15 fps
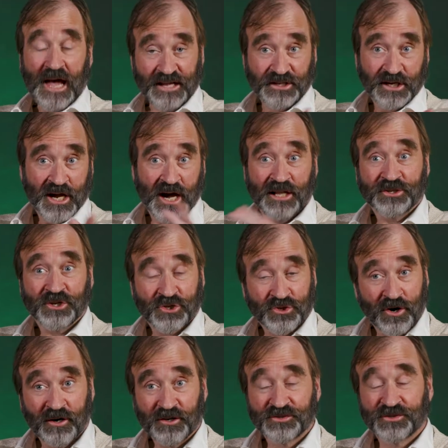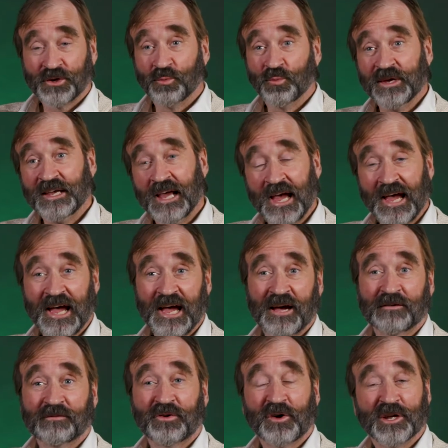At the College of Charleston, we
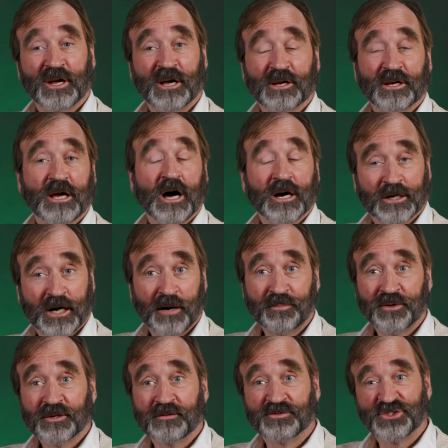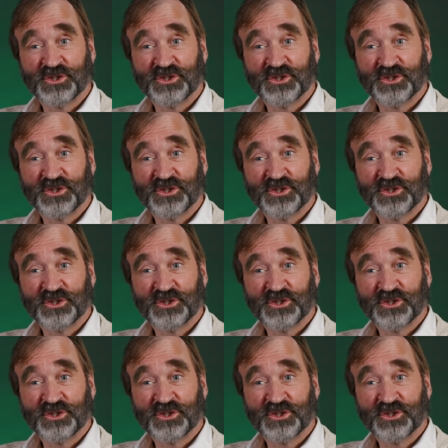have a couple of